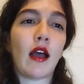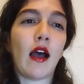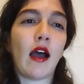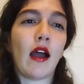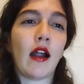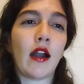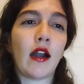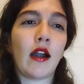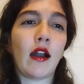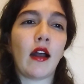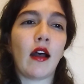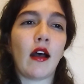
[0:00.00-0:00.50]

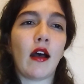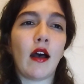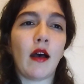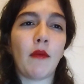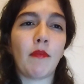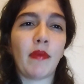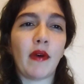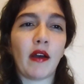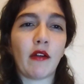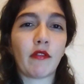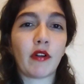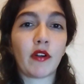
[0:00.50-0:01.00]
are
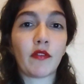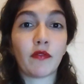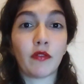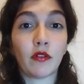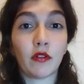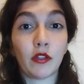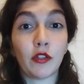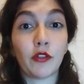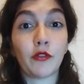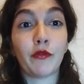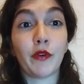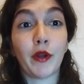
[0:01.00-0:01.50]
a
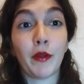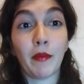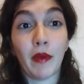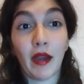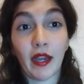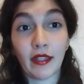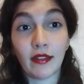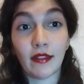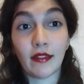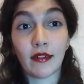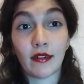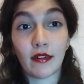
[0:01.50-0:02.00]
powerful
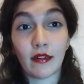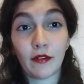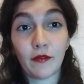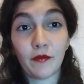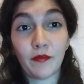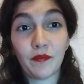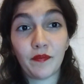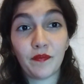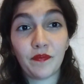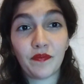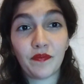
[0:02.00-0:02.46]
reminder.